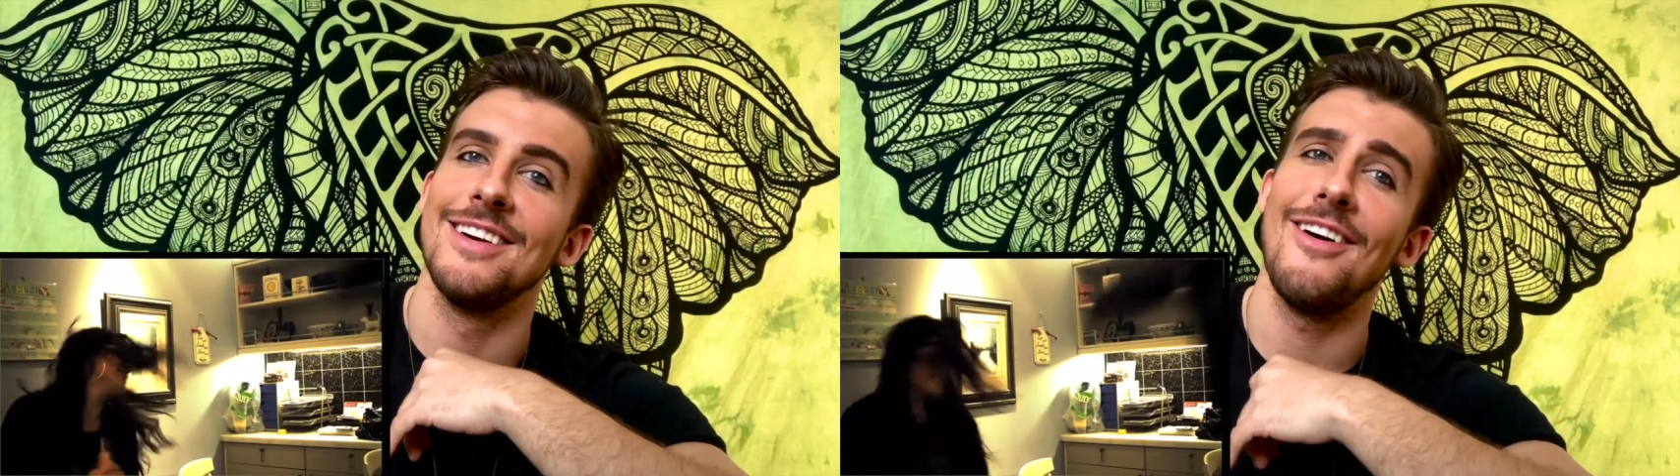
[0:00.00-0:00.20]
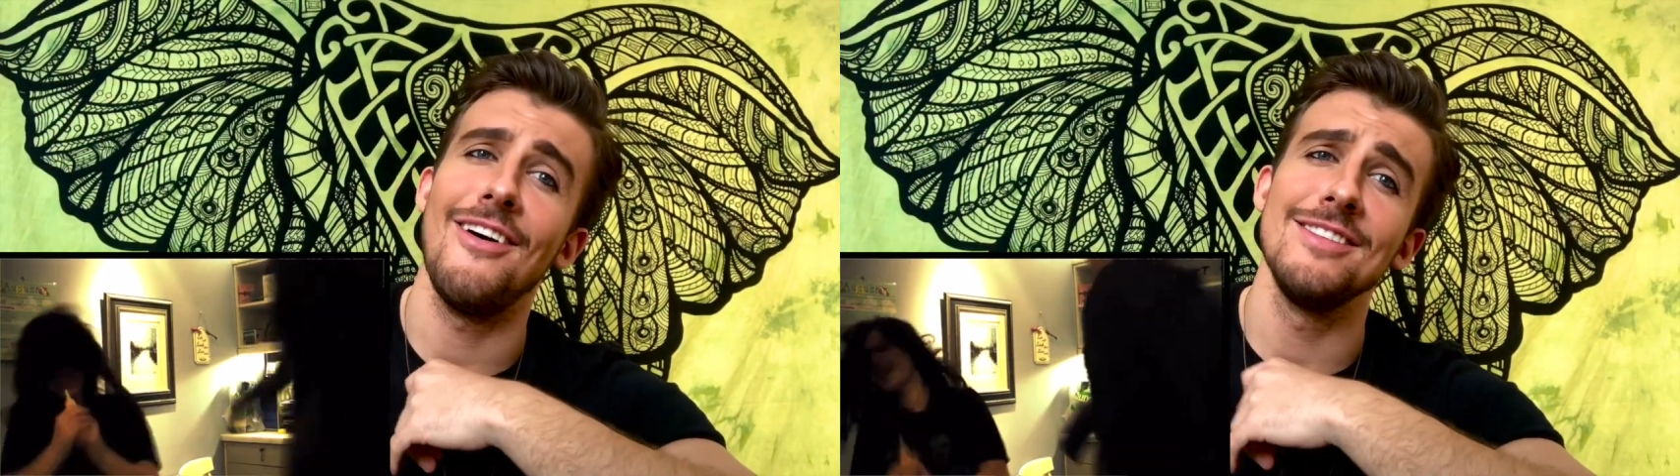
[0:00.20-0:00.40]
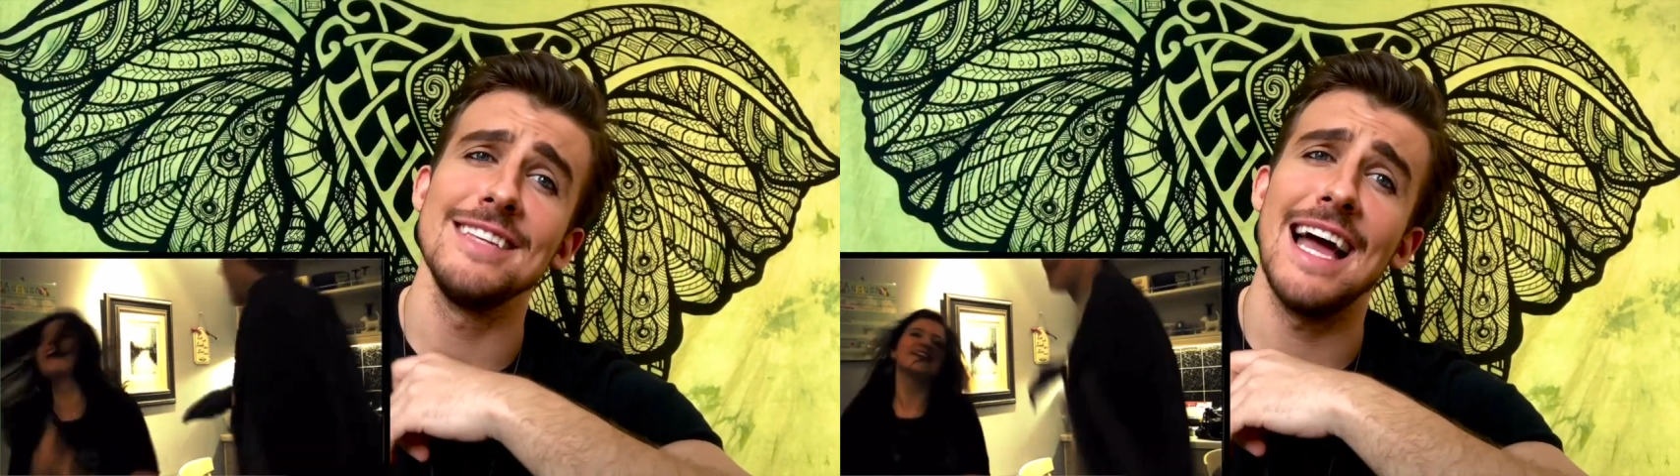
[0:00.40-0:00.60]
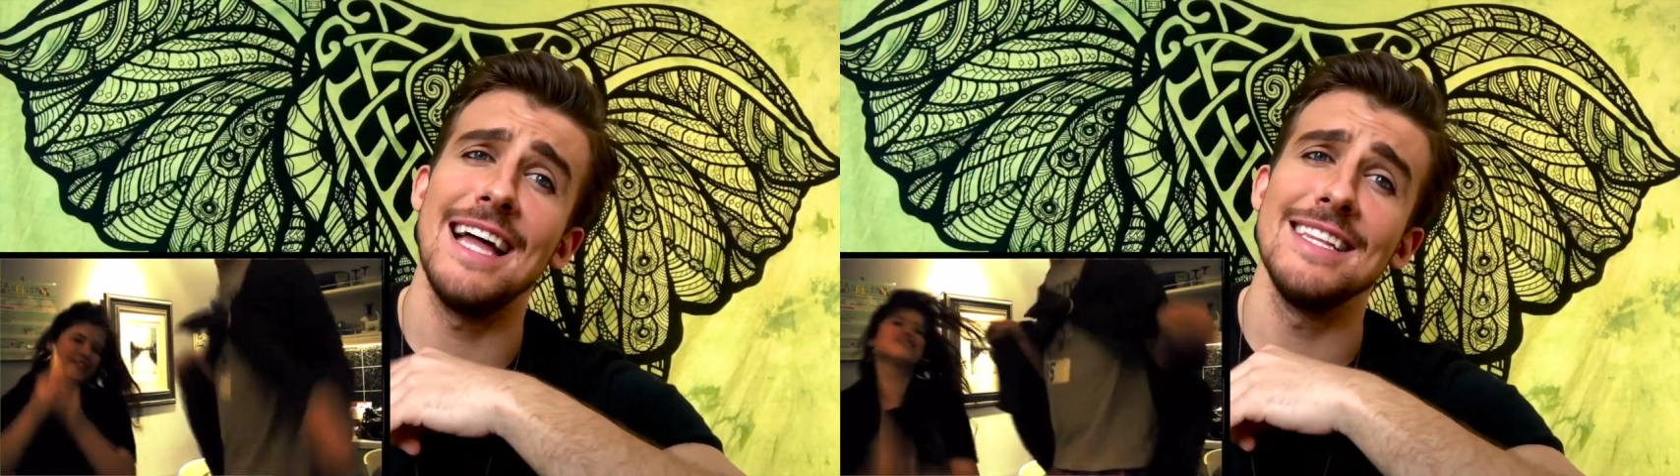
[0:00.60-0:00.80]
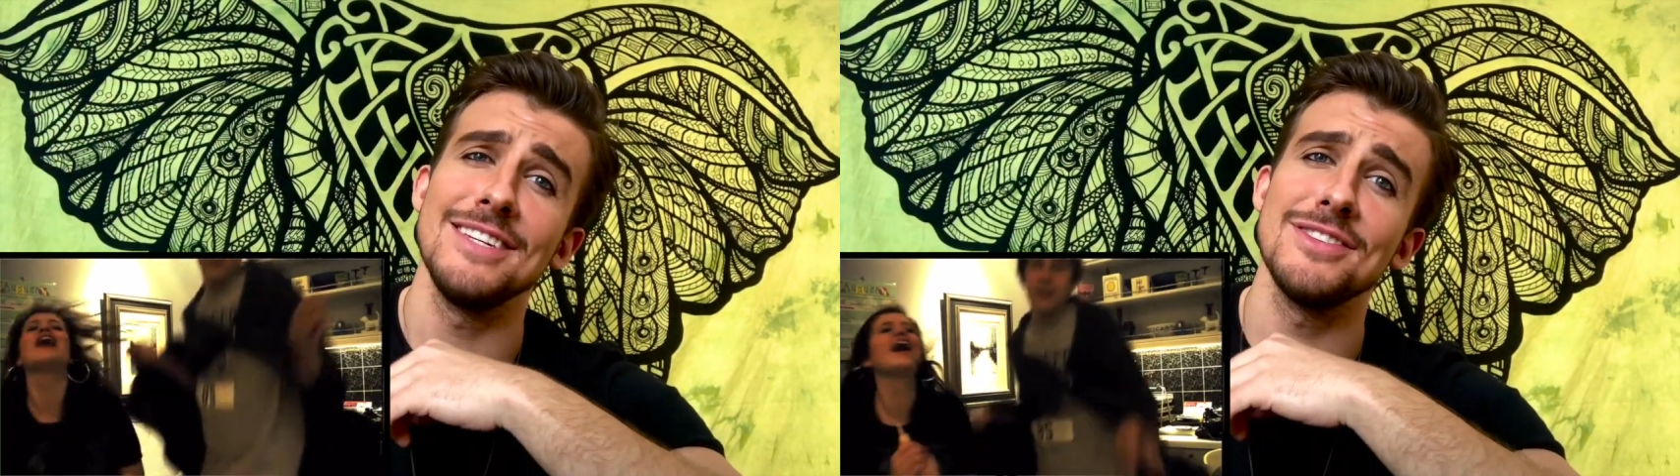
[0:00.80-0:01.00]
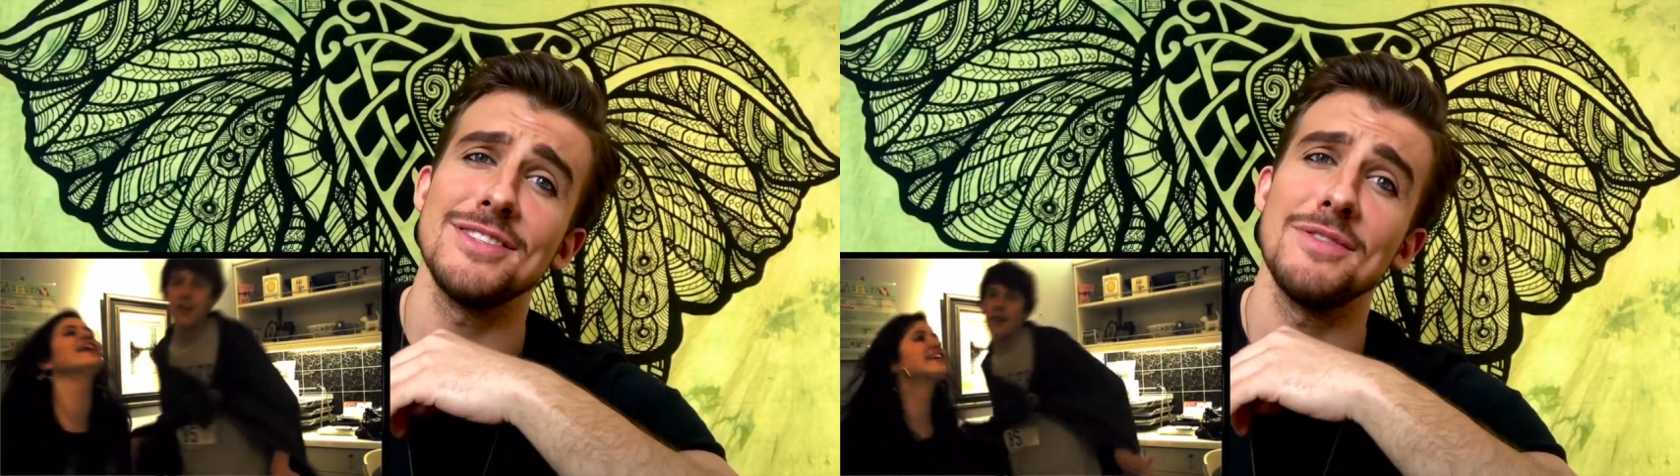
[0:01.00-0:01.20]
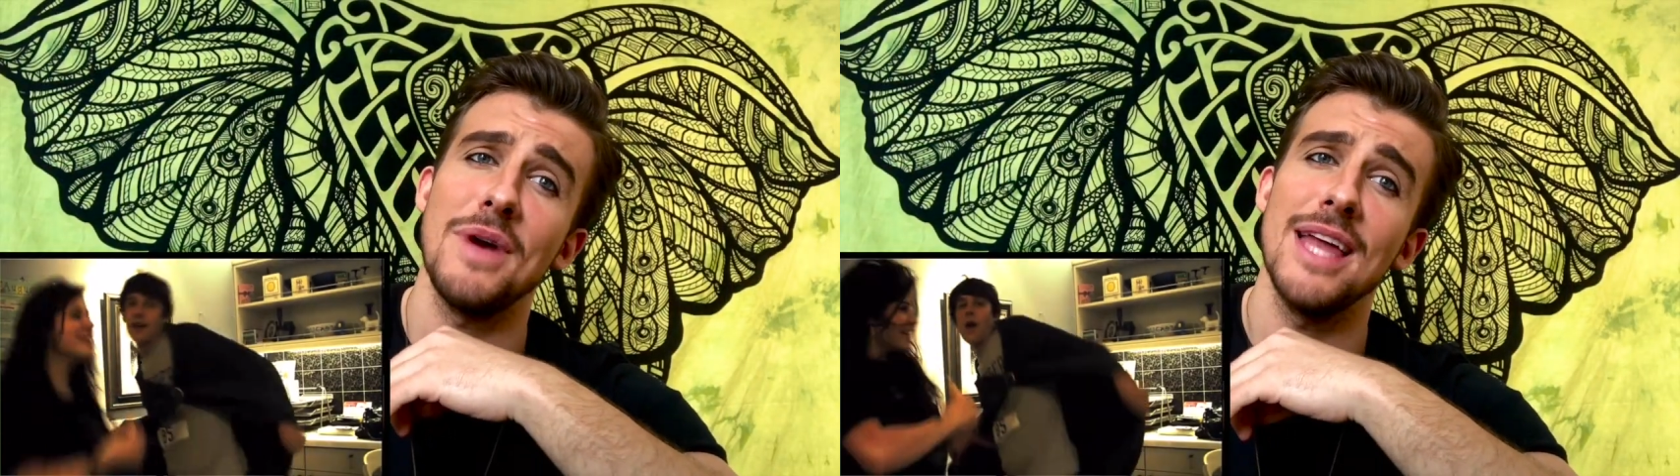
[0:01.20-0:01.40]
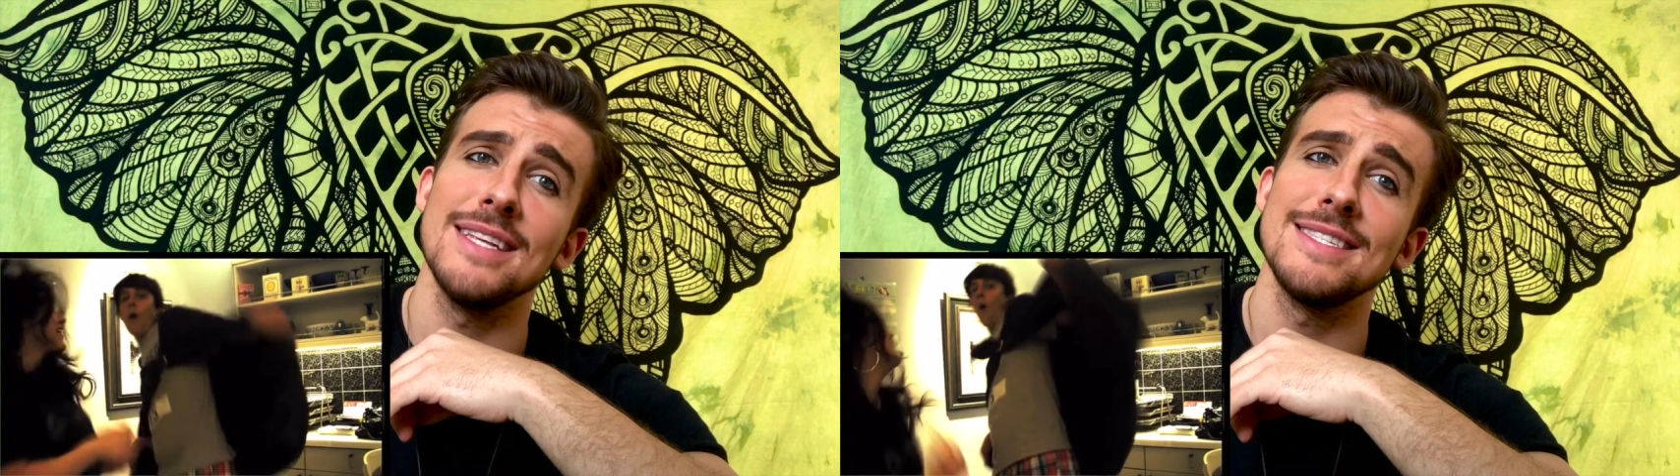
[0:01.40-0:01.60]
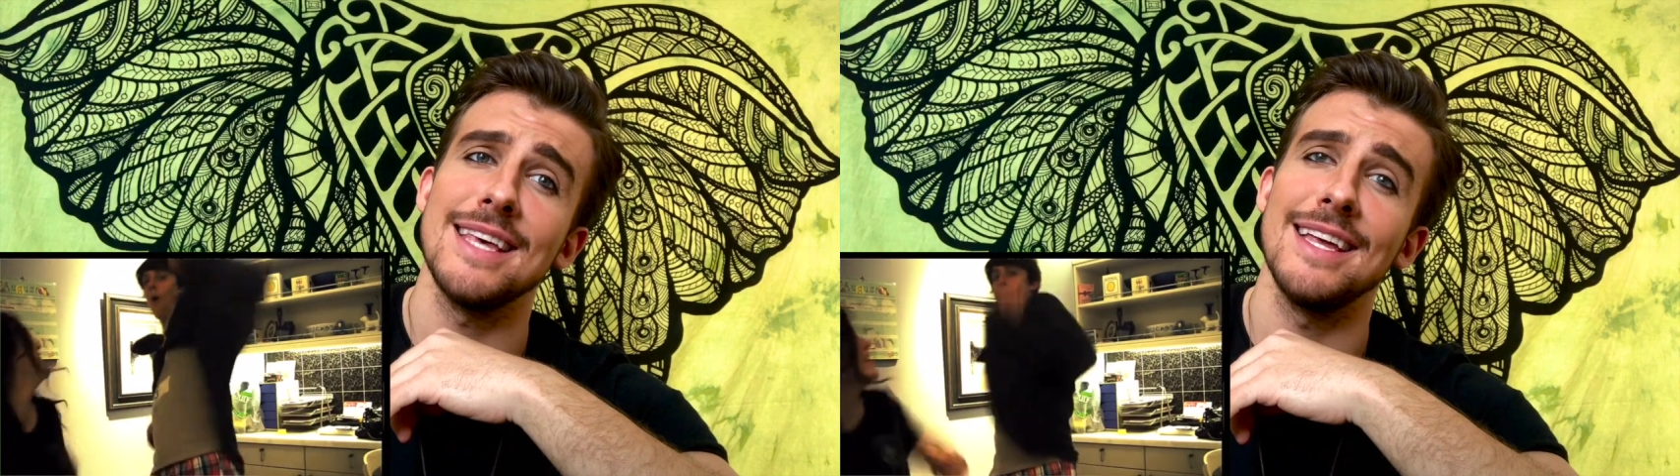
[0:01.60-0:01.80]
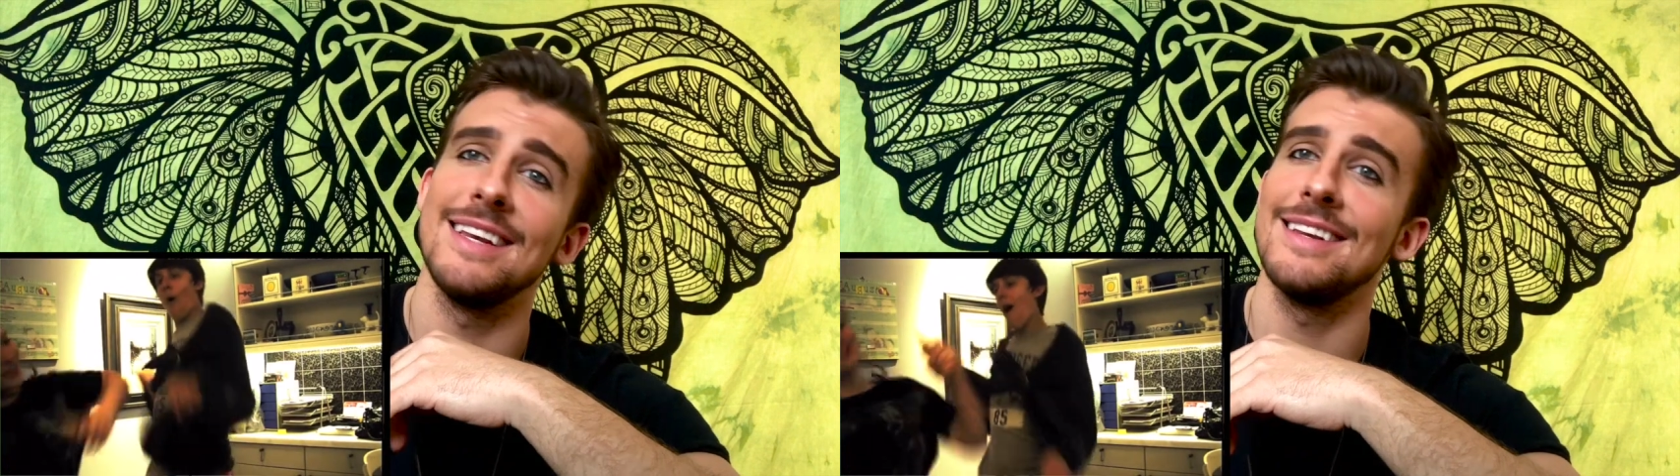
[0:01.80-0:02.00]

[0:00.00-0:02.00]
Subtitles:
Oh, Natalie, you're so innocent.